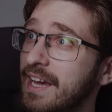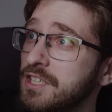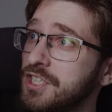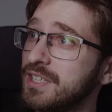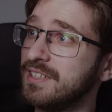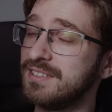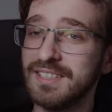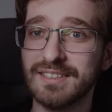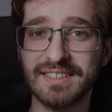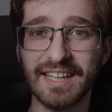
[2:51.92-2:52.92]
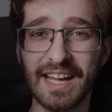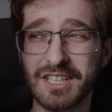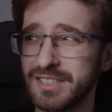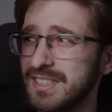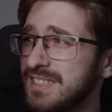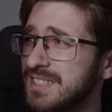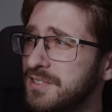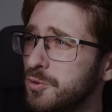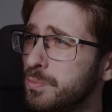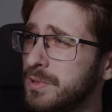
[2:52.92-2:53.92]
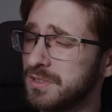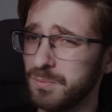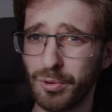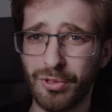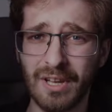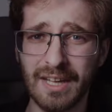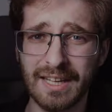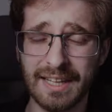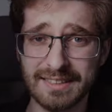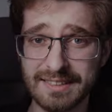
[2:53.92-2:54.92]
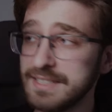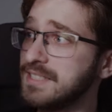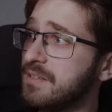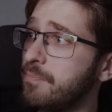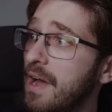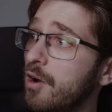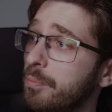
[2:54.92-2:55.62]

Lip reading: action and tilting action is super smooth, and this, in my